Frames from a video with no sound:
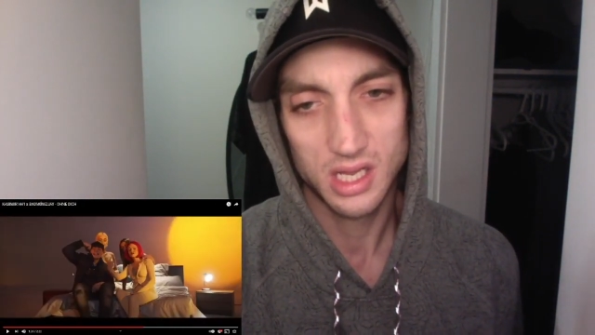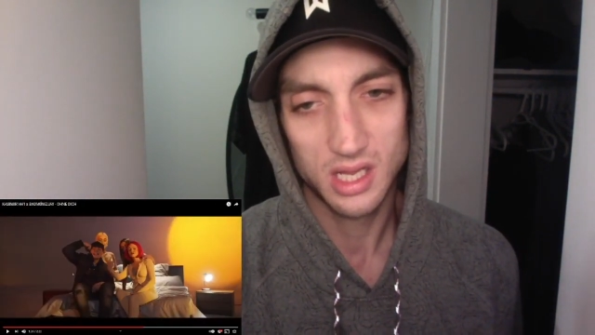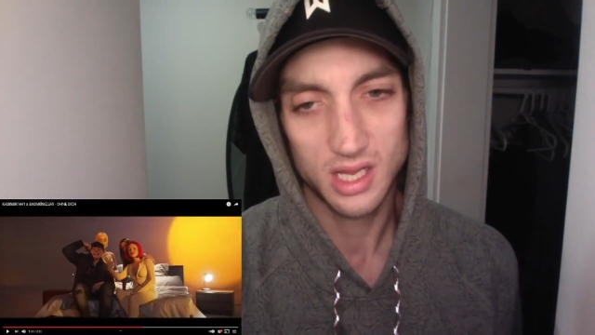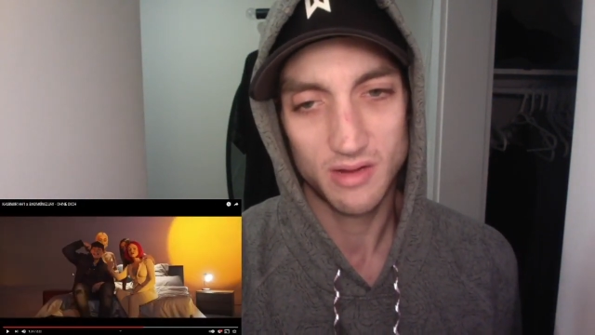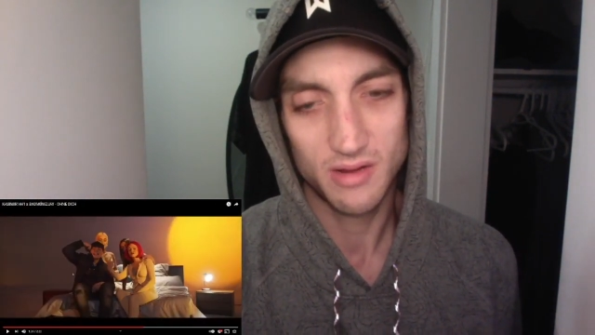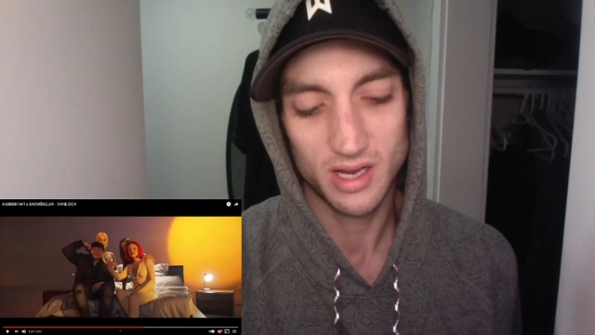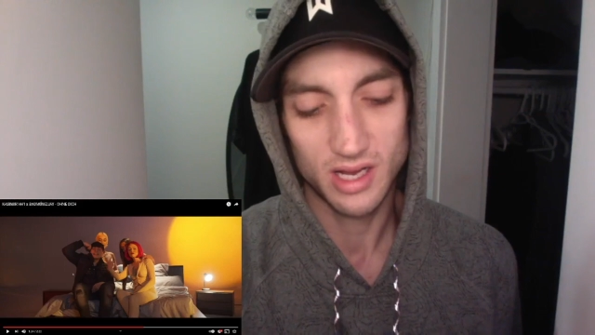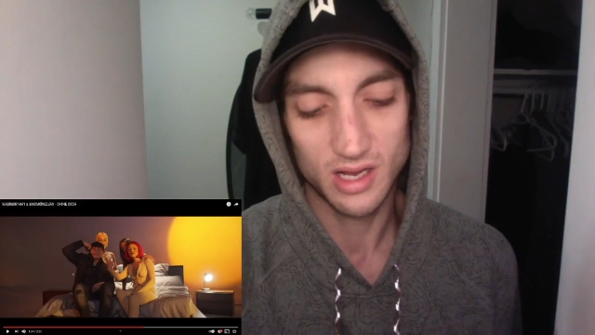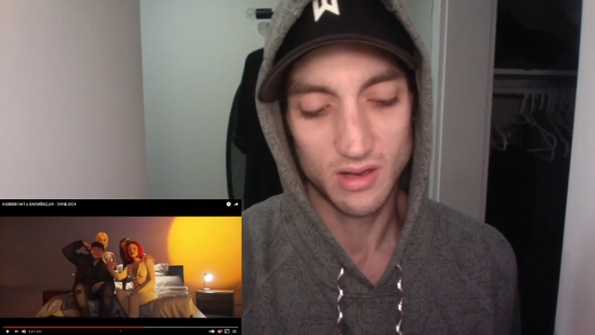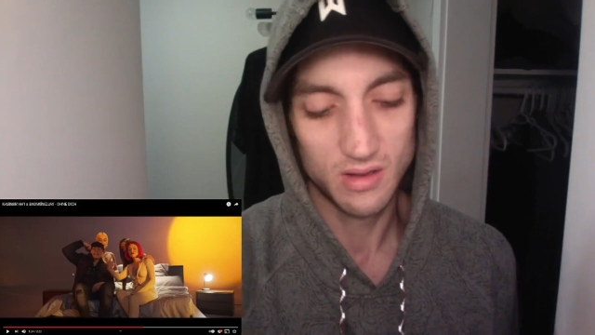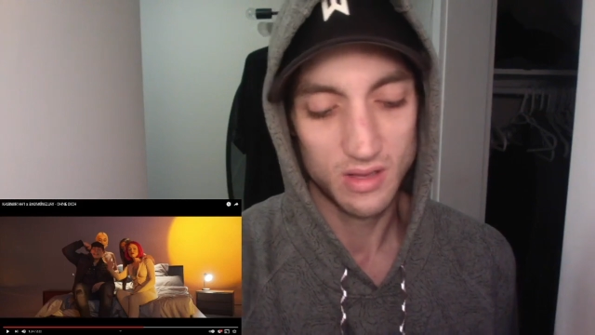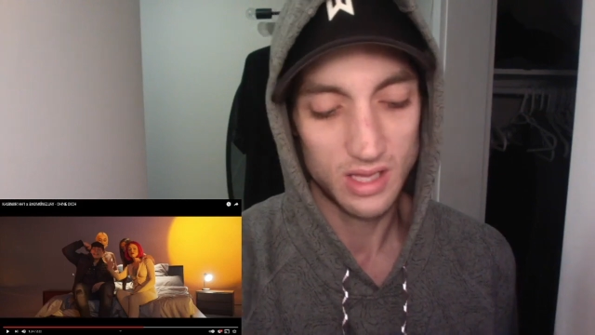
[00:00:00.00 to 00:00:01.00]
There we
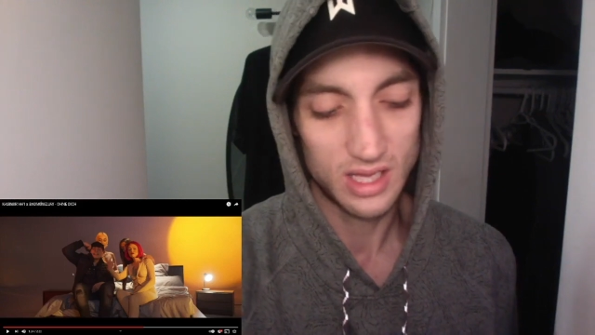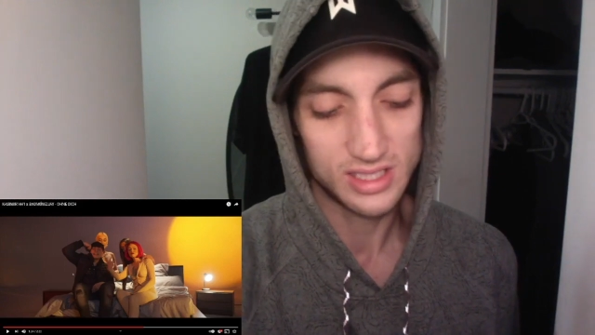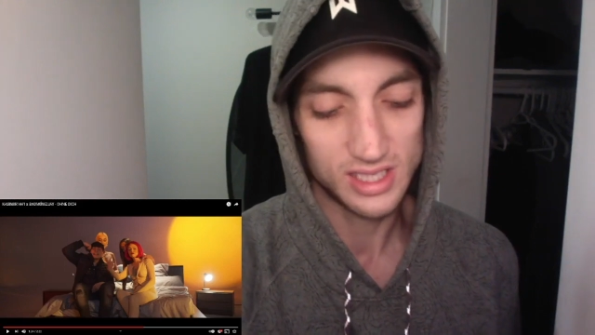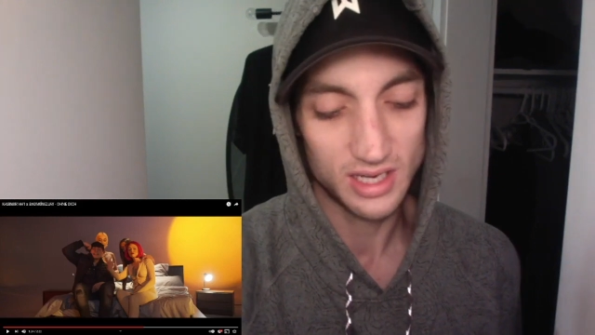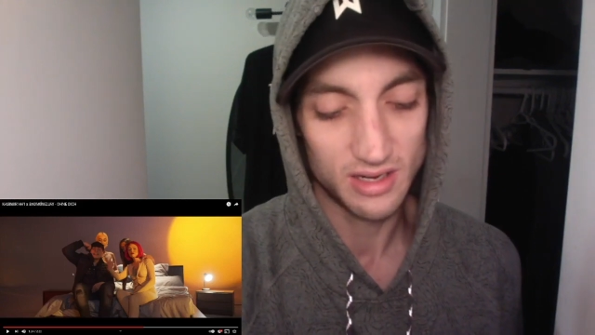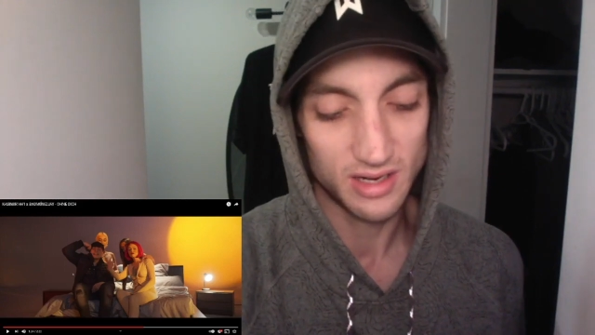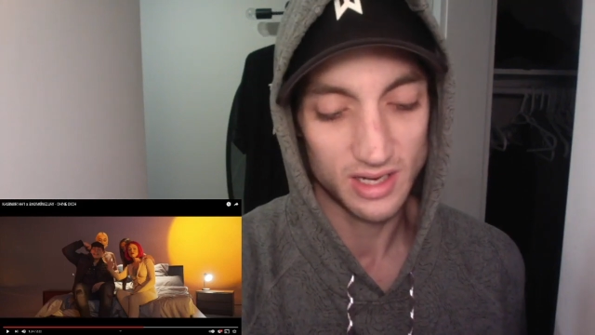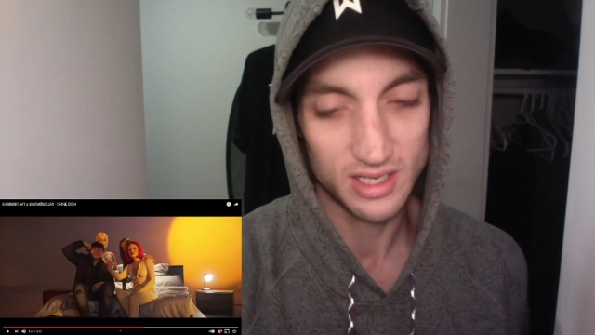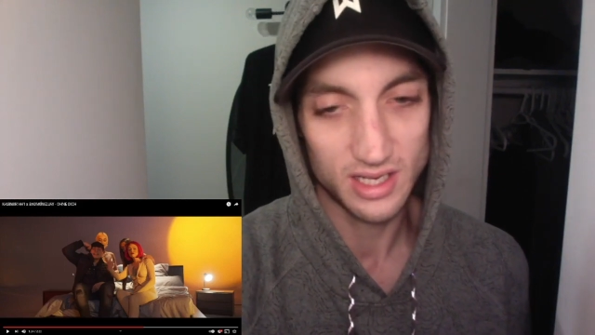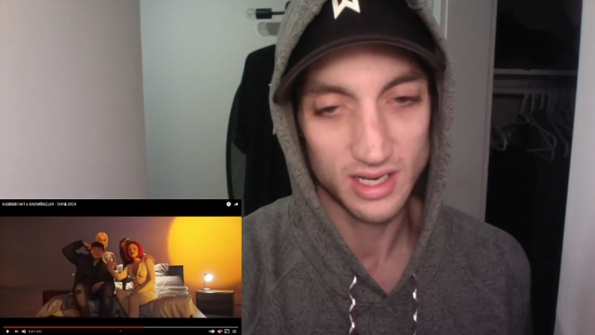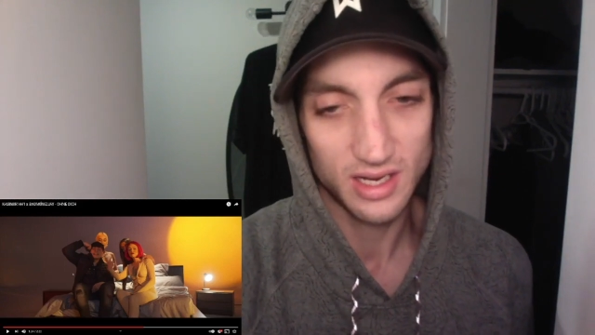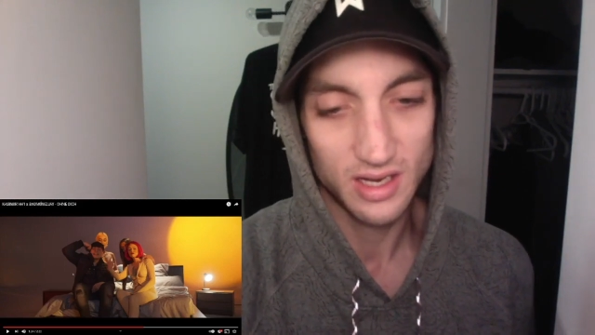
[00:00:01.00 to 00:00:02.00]
go. That's it right
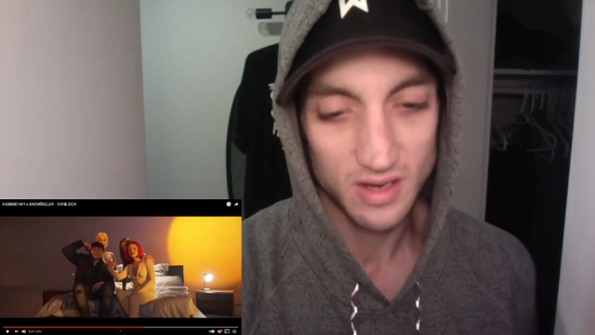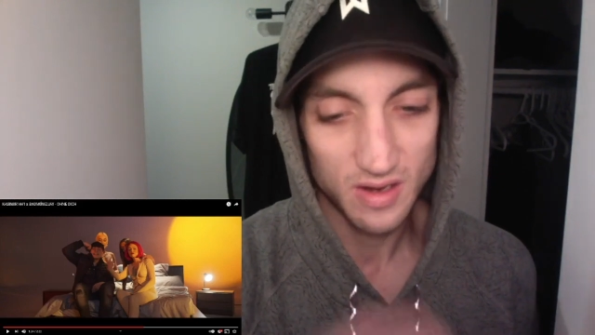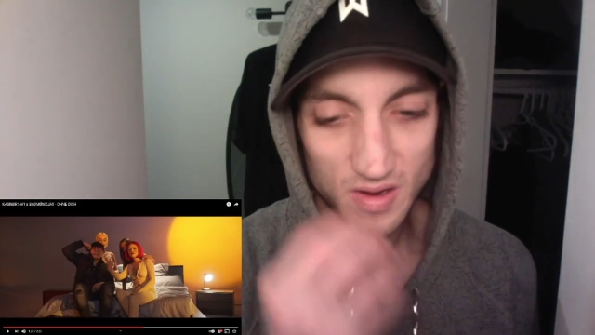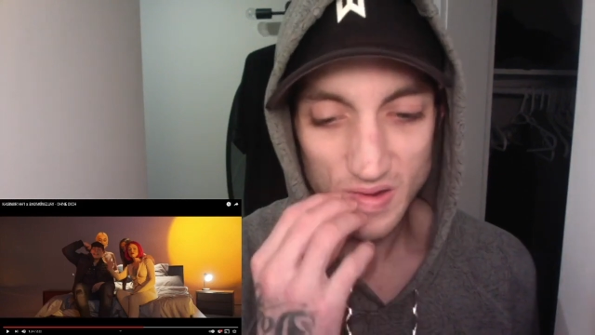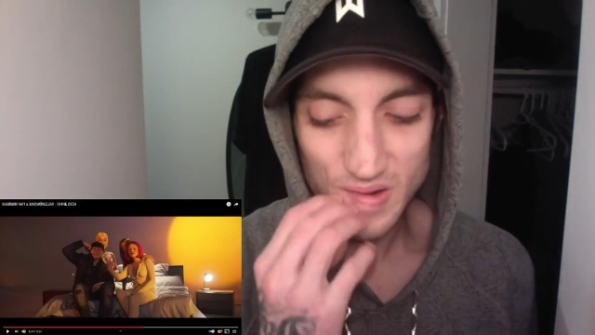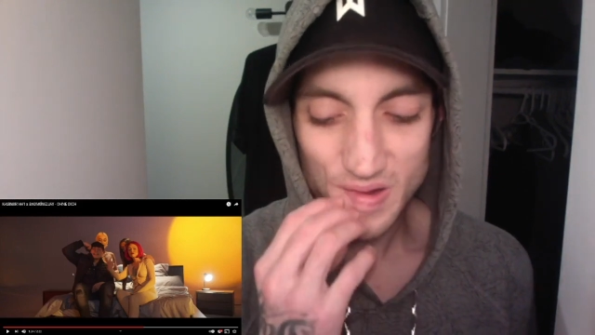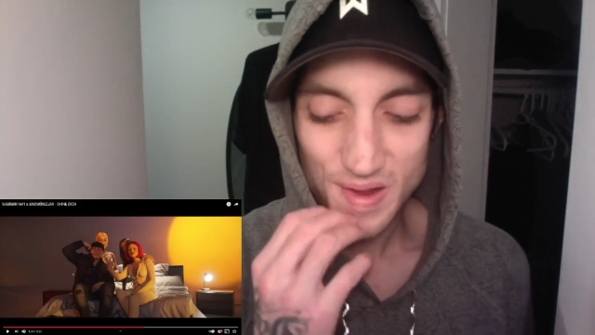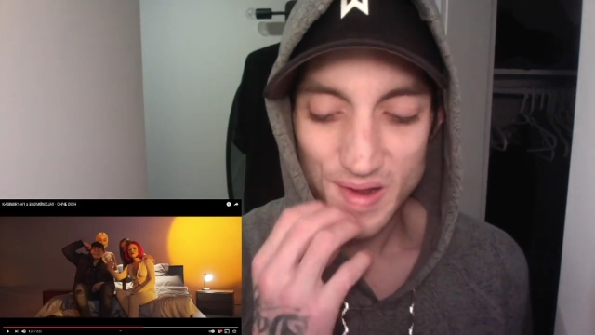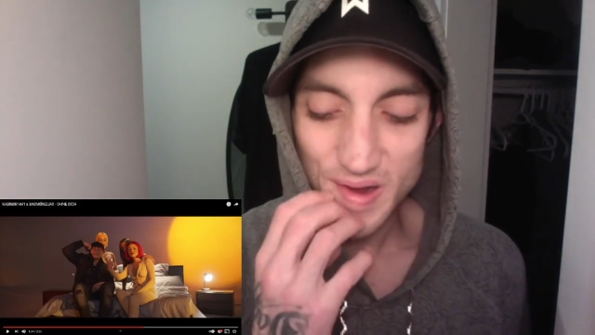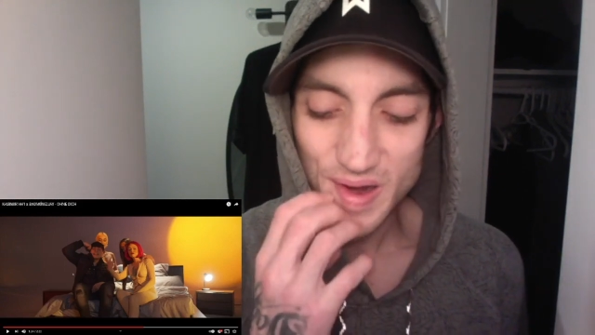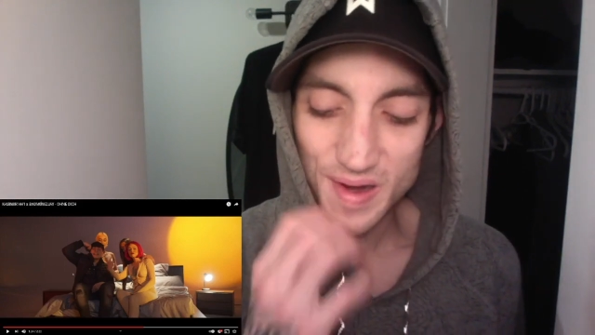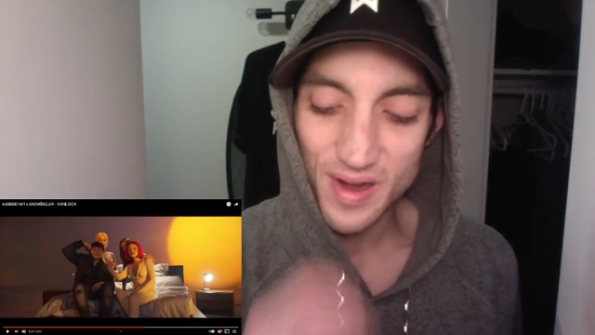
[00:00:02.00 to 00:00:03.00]
there.
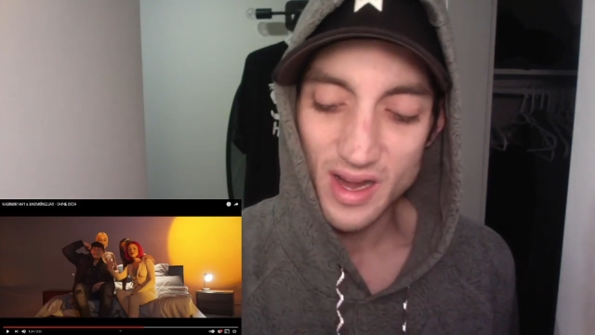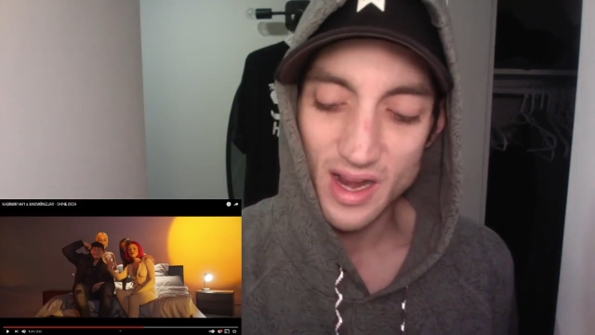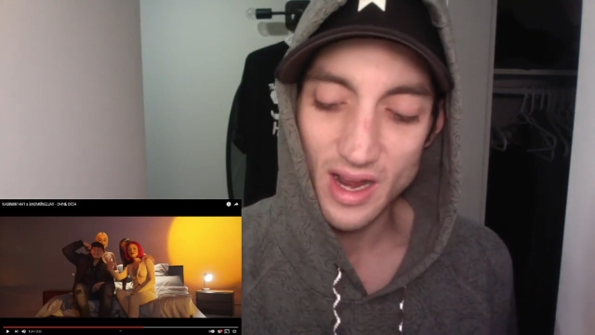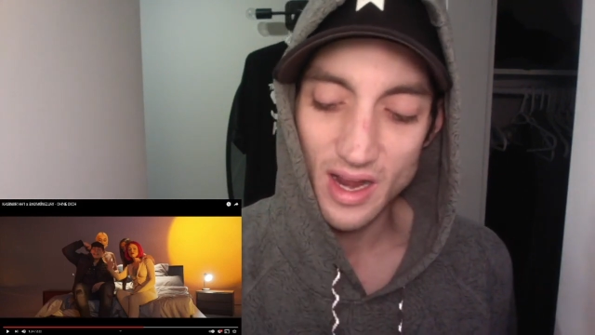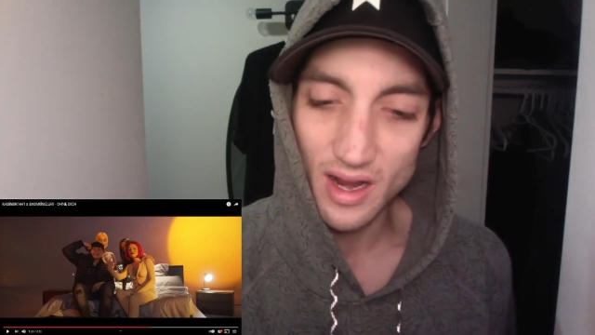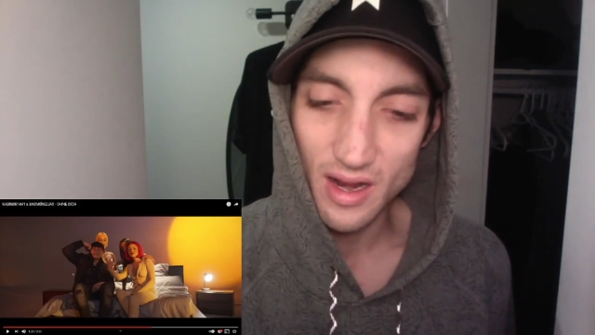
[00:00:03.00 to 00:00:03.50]
Cat.